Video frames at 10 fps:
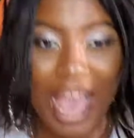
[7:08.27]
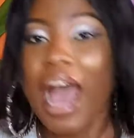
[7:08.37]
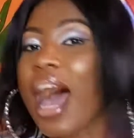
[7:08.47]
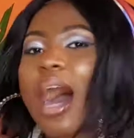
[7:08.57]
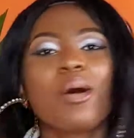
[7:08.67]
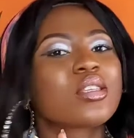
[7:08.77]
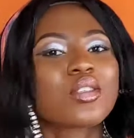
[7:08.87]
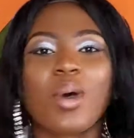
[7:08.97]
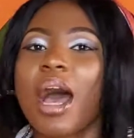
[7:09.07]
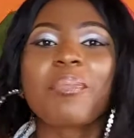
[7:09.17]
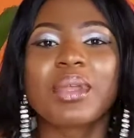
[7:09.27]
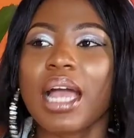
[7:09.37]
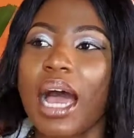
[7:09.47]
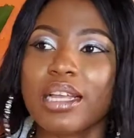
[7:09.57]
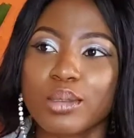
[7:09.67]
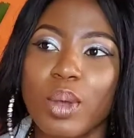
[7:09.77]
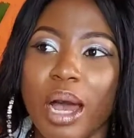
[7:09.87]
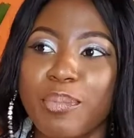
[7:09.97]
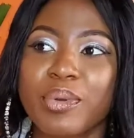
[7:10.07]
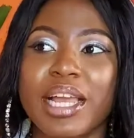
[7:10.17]
I was so happy that had to
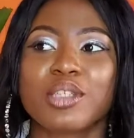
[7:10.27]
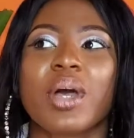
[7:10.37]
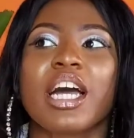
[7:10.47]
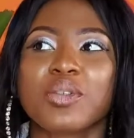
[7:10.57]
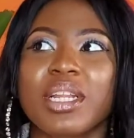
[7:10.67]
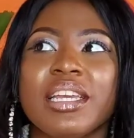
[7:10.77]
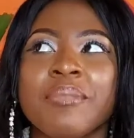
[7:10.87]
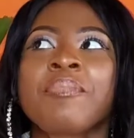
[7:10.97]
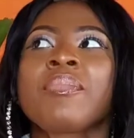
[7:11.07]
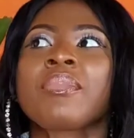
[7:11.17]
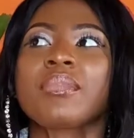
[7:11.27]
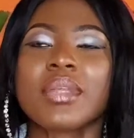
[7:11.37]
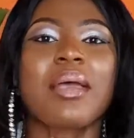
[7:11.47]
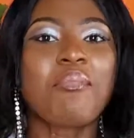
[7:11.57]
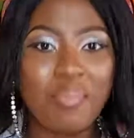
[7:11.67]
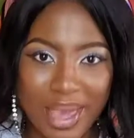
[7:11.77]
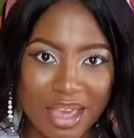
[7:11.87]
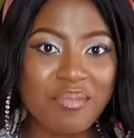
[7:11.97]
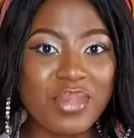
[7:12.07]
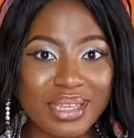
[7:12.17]
happen, like to actually make
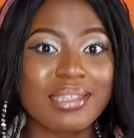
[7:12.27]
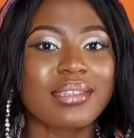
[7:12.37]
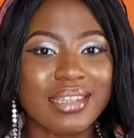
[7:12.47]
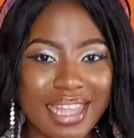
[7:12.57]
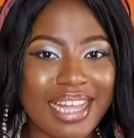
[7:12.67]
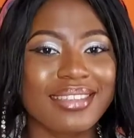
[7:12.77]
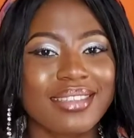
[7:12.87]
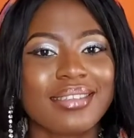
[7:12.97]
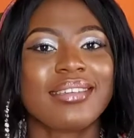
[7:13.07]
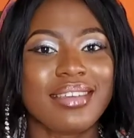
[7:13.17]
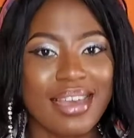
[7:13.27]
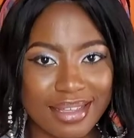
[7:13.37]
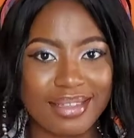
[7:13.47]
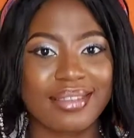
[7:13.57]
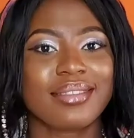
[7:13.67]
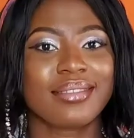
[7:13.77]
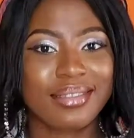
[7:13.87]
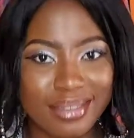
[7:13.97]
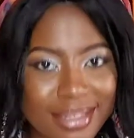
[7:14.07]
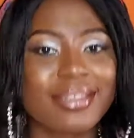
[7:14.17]
me see that, yes,
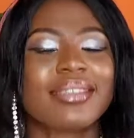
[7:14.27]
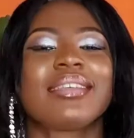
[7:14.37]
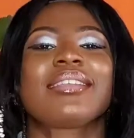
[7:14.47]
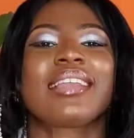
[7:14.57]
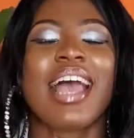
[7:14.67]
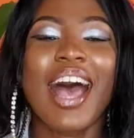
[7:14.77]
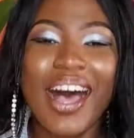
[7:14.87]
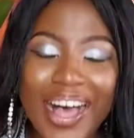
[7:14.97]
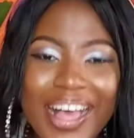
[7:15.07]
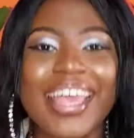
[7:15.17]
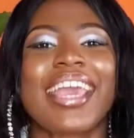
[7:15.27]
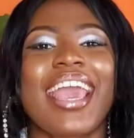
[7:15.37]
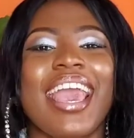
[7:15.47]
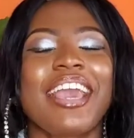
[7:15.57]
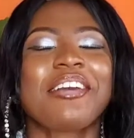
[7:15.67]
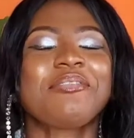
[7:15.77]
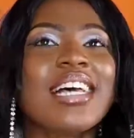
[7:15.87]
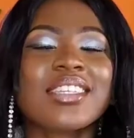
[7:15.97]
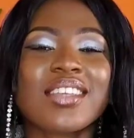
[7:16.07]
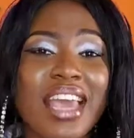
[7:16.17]
this is it. Okay,
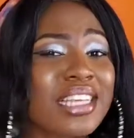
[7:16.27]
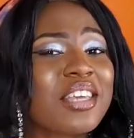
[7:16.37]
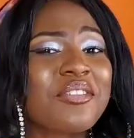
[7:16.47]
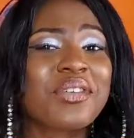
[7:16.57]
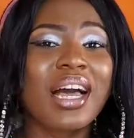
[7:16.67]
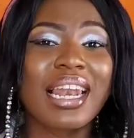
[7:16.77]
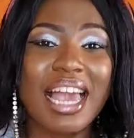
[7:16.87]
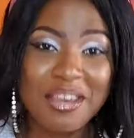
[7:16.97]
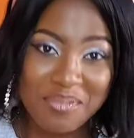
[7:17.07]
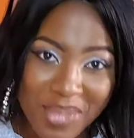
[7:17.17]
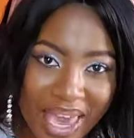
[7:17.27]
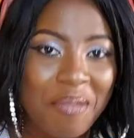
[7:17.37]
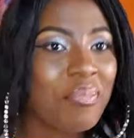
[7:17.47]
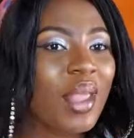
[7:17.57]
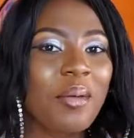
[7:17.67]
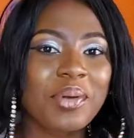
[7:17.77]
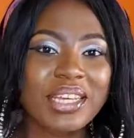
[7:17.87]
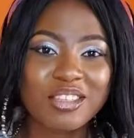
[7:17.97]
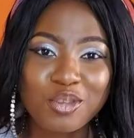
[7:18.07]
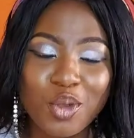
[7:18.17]
so yes, if you are like me,
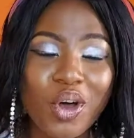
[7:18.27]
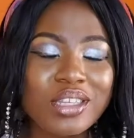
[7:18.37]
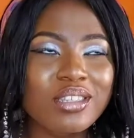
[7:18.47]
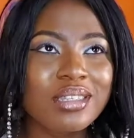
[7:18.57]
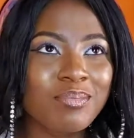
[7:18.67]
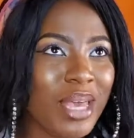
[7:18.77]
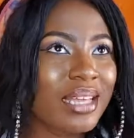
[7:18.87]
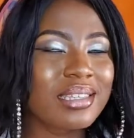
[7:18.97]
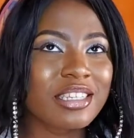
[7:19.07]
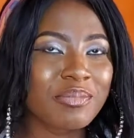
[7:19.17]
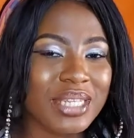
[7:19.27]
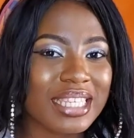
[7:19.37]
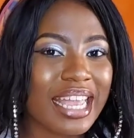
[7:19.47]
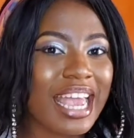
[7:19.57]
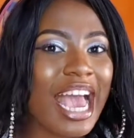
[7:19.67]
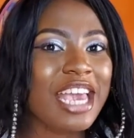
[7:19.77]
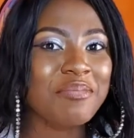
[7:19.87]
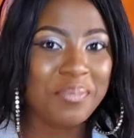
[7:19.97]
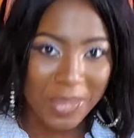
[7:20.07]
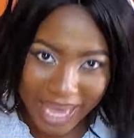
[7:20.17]
please don't make this mistake I
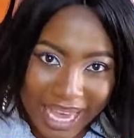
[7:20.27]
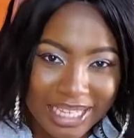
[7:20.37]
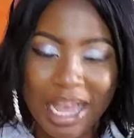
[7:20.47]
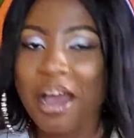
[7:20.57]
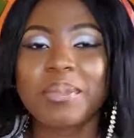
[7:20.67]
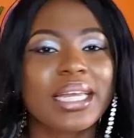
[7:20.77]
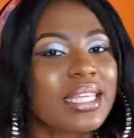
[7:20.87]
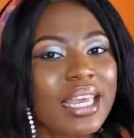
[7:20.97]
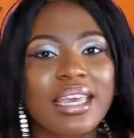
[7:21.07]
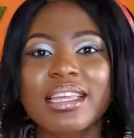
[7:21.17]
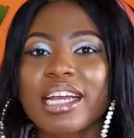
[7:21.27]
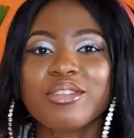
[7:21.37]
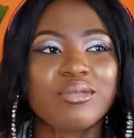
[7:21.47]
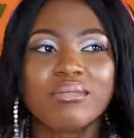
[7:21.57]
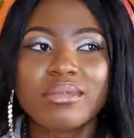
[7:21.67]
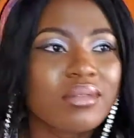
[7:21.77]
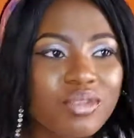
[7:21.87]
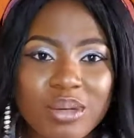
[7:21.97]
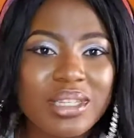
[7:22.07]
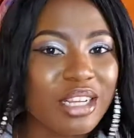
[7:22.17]
made by thinking that
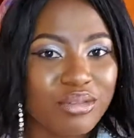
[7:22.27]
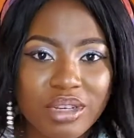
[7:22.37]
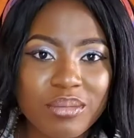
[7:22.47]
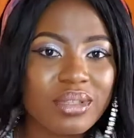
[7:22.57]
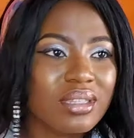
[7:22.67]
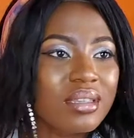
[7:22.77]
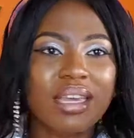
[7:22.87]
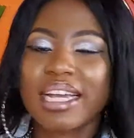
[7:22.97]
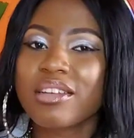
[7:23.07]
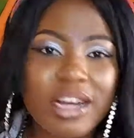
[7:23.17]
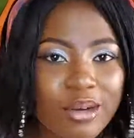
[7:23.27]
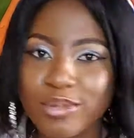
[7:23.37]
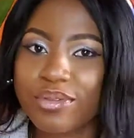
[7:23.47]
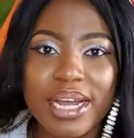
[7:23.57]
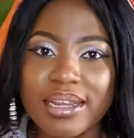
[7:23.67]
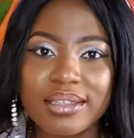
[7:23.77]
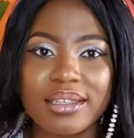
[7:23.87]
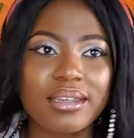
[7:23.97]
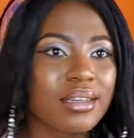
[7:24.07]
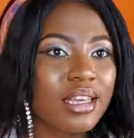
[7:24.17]
dreams are dreams. It can never come to
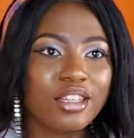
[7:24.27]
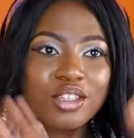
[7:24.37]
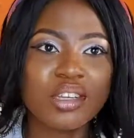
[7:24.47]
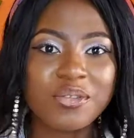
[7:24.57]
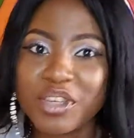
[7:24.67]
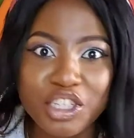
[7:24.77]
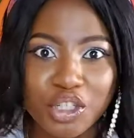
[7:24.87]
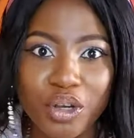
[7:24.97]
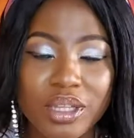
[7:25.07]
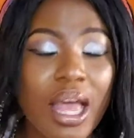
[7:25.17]
reality. It's just fiction.